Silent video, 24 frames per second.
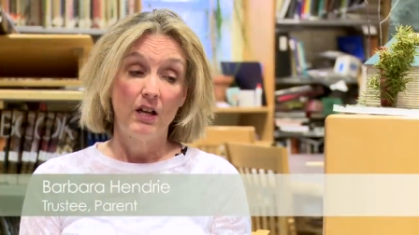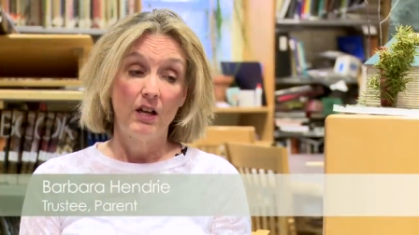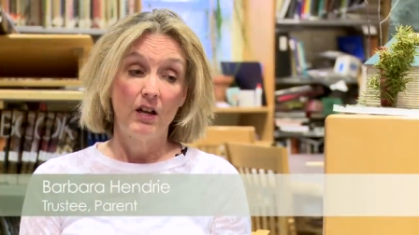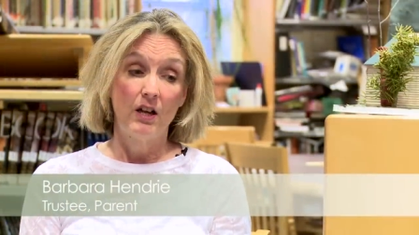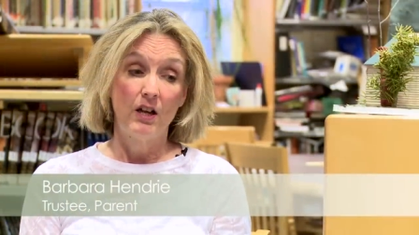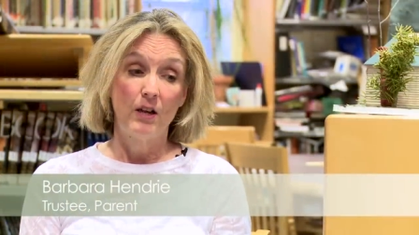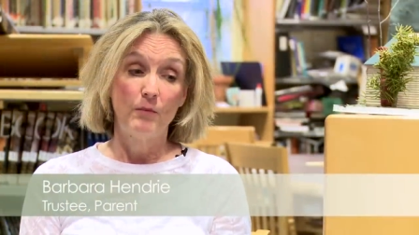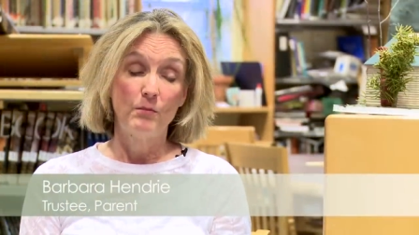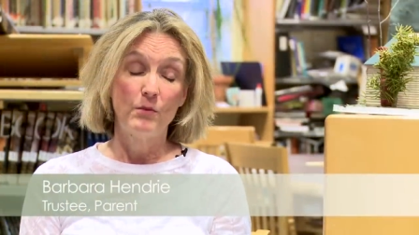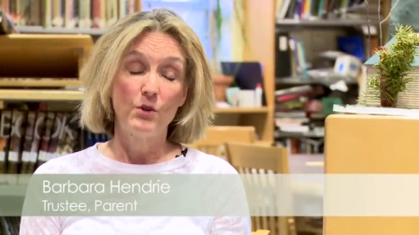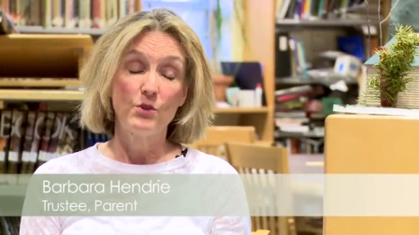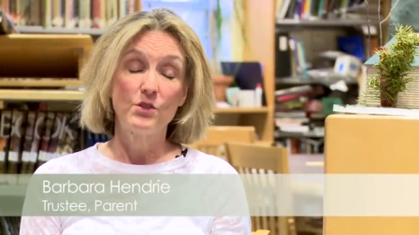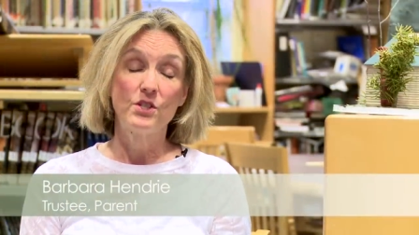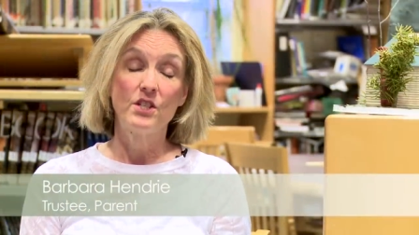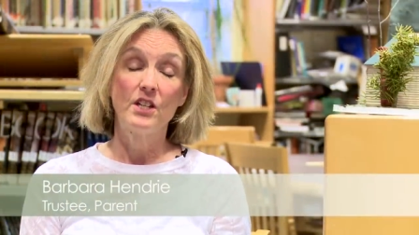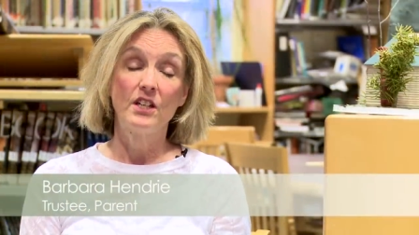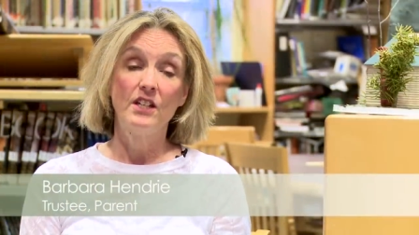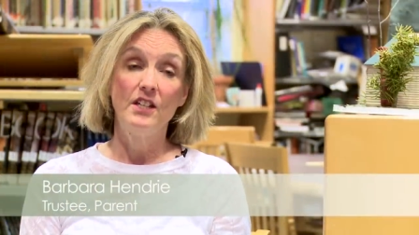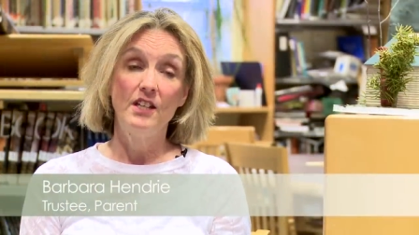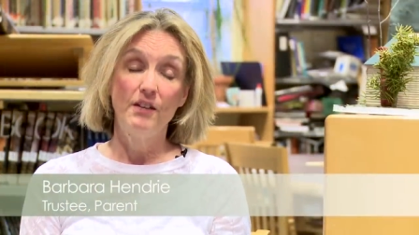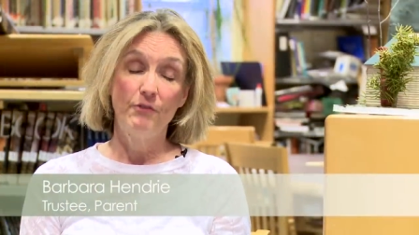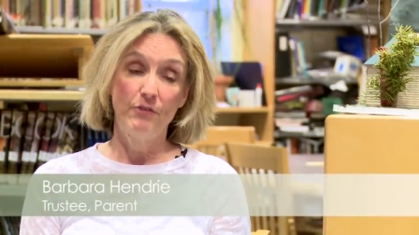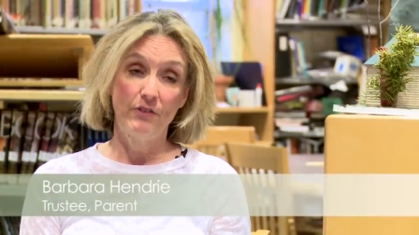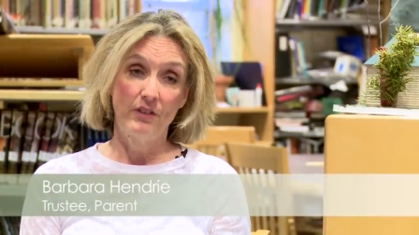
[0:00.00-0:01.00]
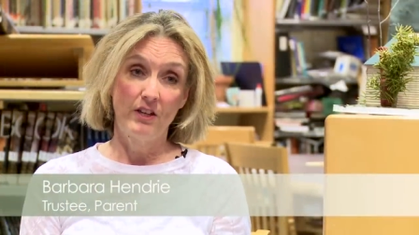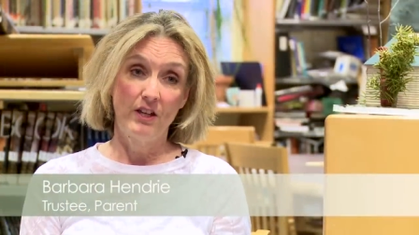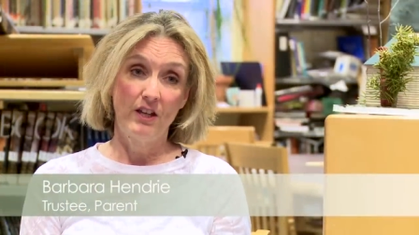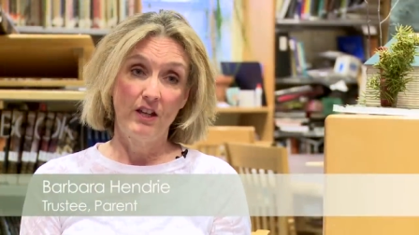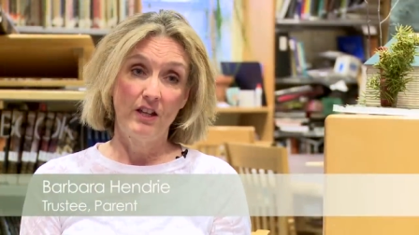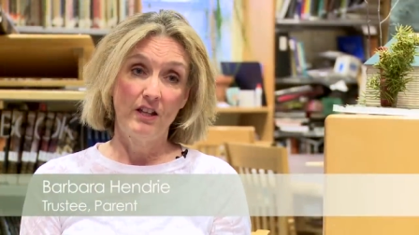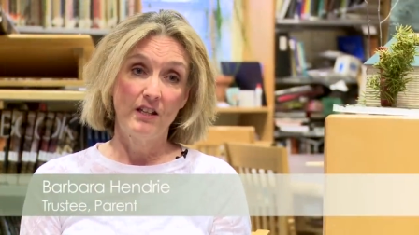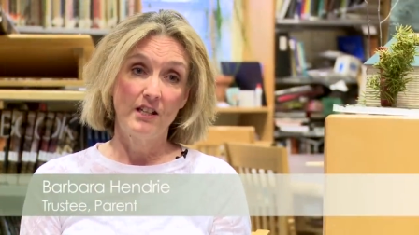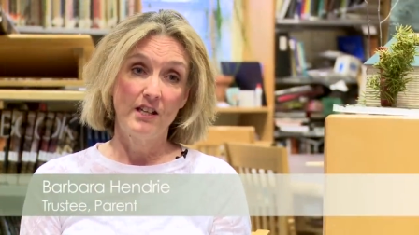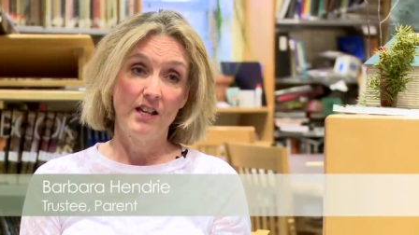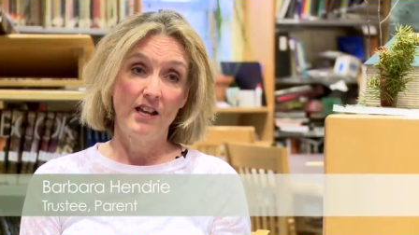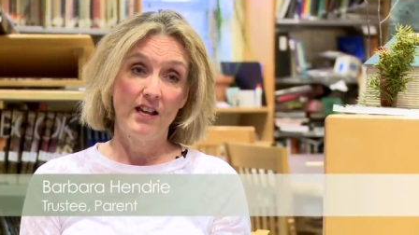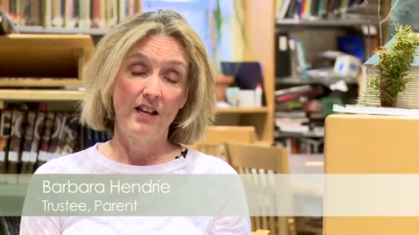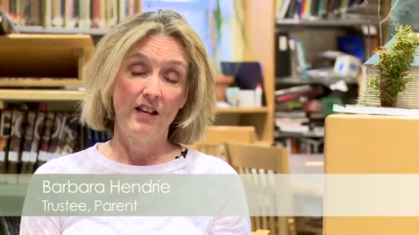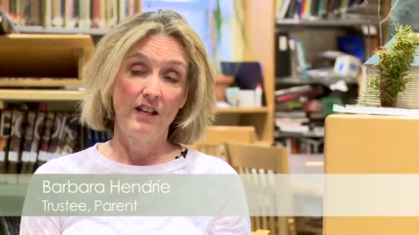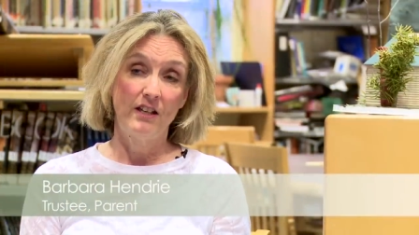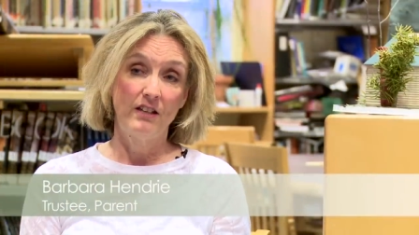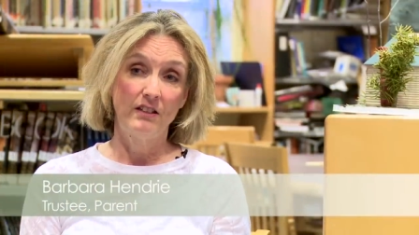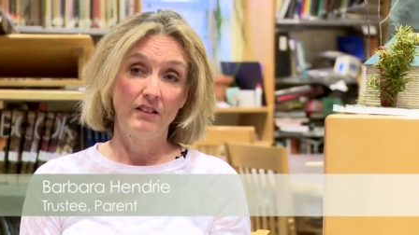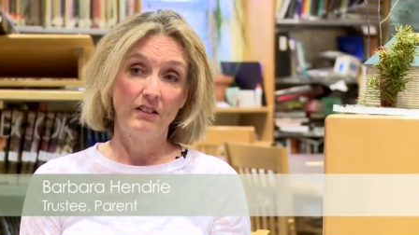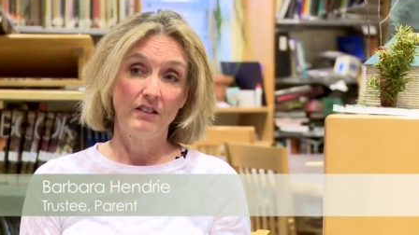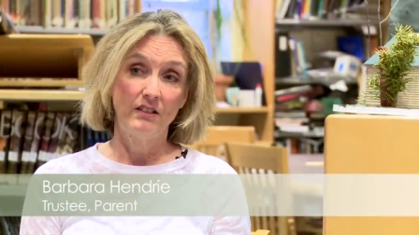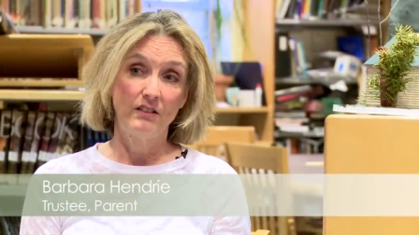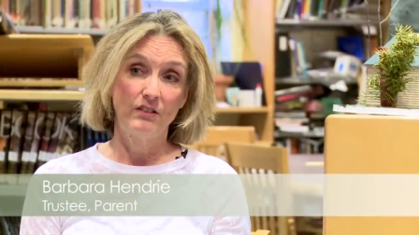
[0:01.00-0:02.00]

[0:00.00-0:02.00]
uh, most significant and